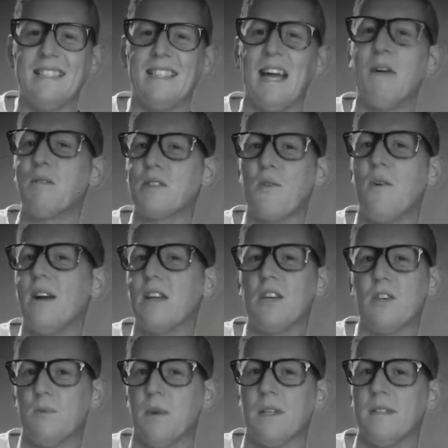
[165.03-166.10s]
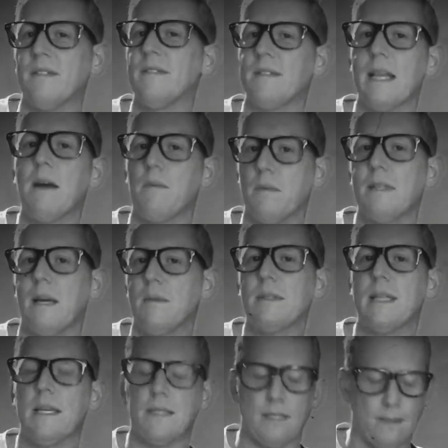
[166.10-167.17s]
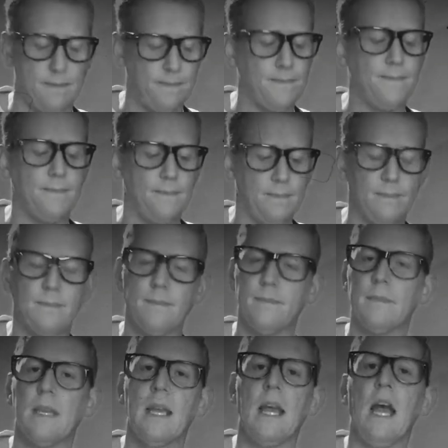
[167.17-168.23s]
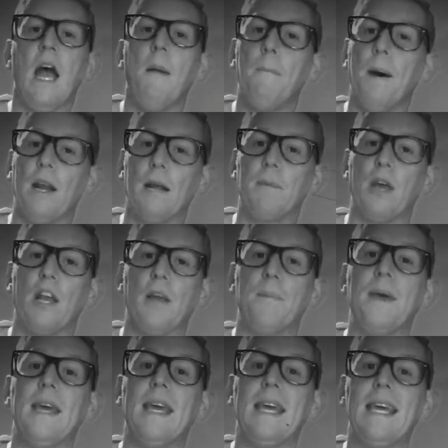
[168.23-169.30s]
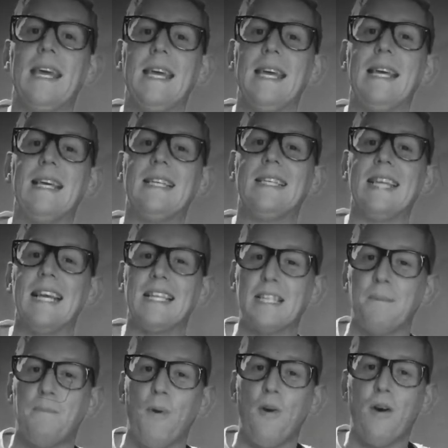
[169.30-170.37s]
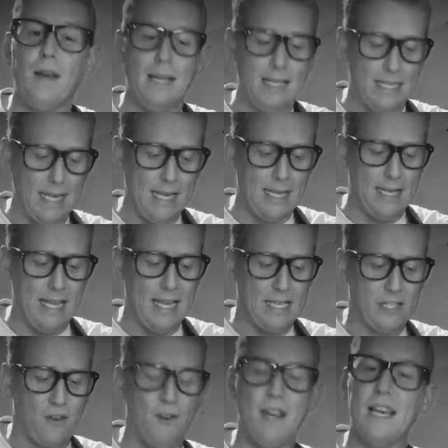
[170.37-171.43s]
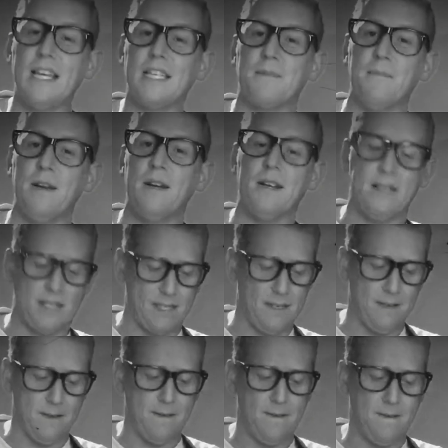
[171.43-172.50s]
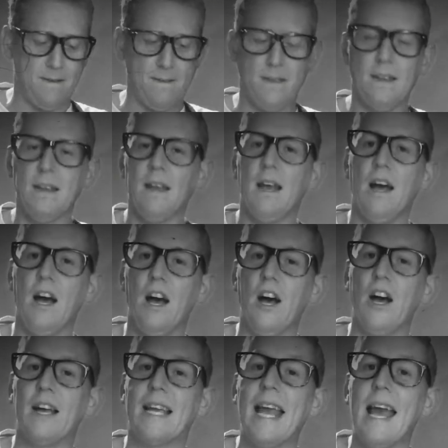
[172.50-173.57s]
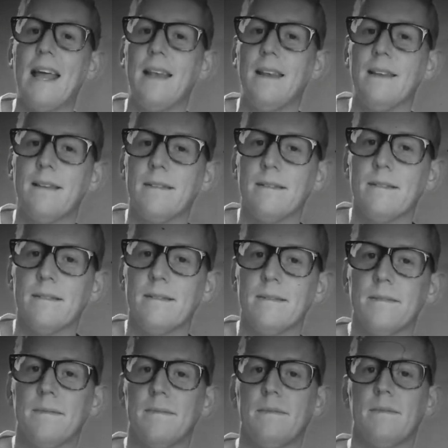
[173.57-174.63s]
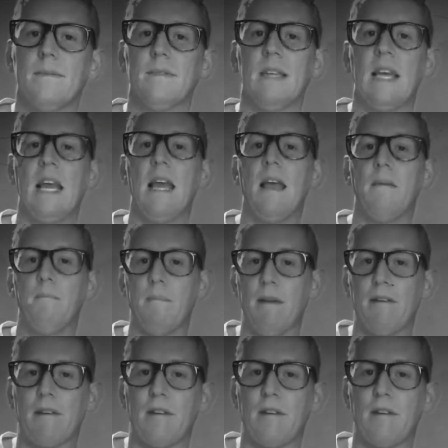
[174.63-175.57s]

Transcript: That was quite a good one. That was decent. But I'm gonna be disappointed this Christmas again. Merry